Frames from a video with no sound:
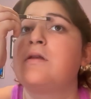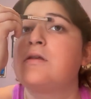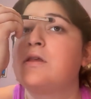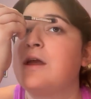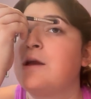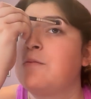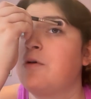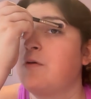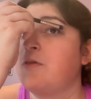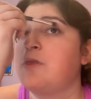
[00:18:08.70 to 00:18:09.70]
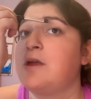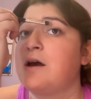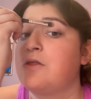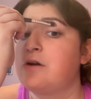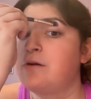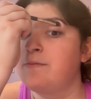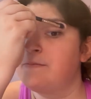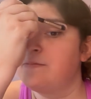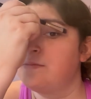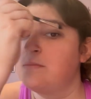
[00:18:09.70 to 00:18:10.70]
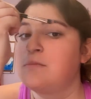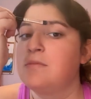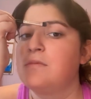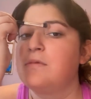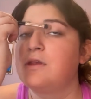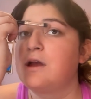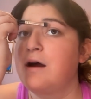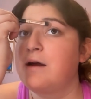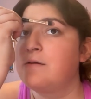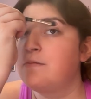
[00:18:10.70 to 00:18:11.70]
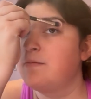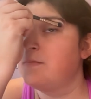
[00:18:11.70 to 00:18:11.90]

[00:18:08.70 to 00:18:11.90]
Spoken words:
Same with the other side.